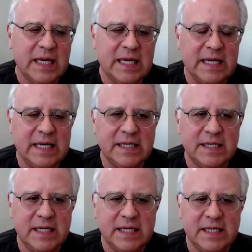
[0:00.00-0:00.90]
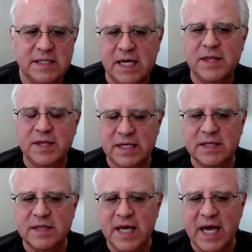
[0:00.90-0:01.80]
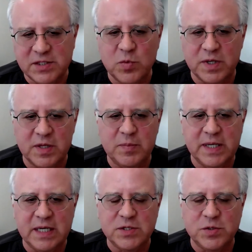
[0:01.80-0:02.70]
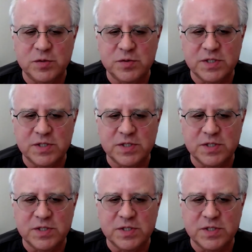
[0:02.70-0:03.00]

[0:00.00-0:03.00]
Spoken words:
think that's one of the big issues,